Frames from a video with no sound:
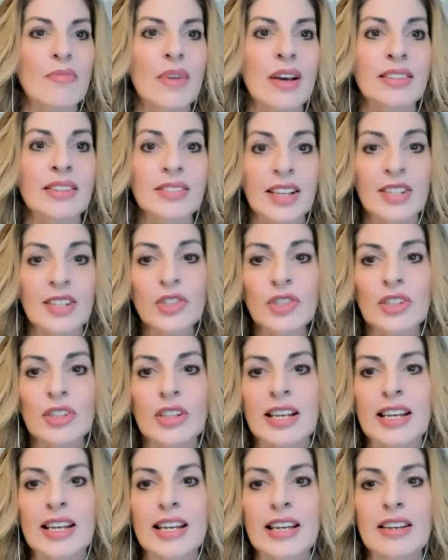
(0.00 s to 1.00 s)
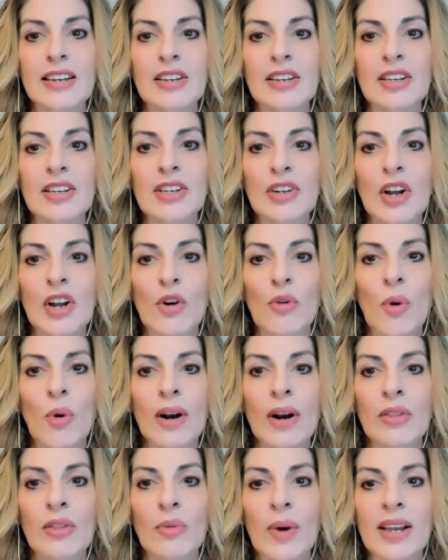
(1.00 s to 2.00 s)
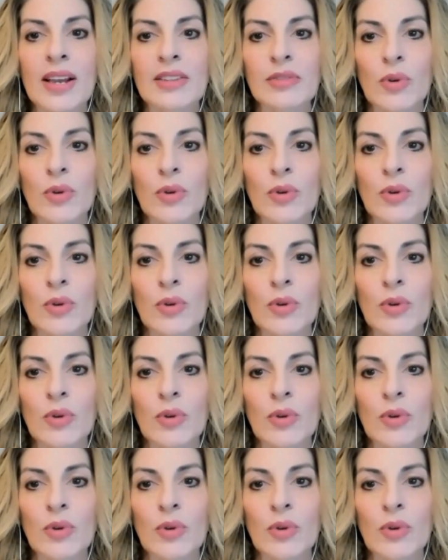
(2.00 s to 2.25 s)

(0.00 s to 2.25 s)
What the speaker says: Essentially, one of the ways